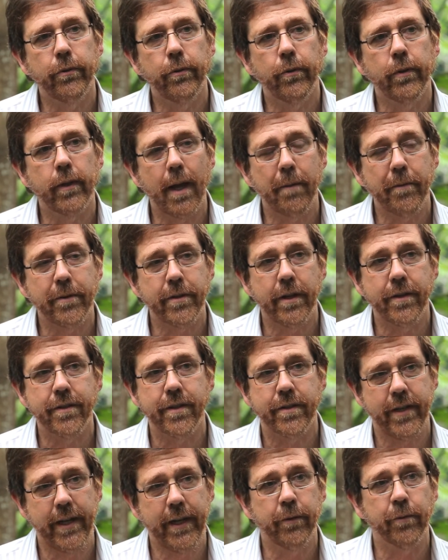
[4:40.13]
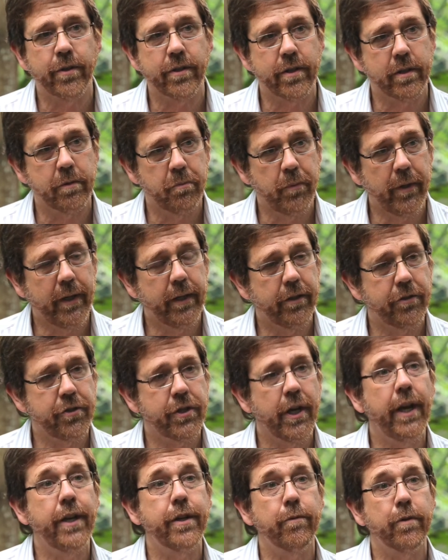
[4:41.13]
to climate change, as ecosystems begin to
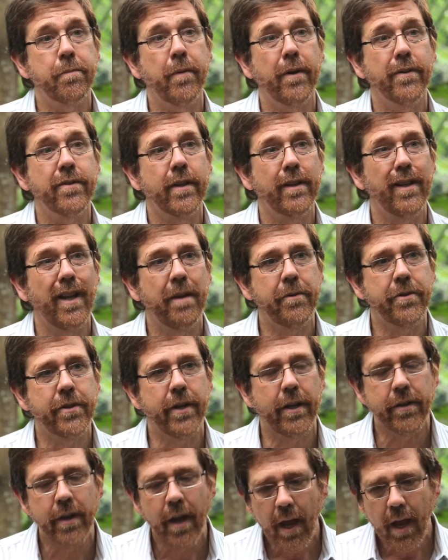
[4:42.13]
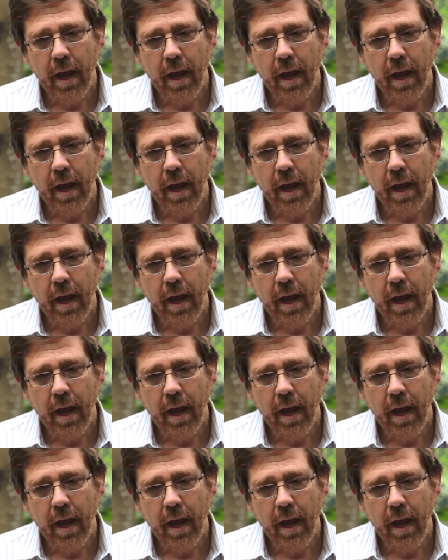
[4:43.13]
change in response to climate change,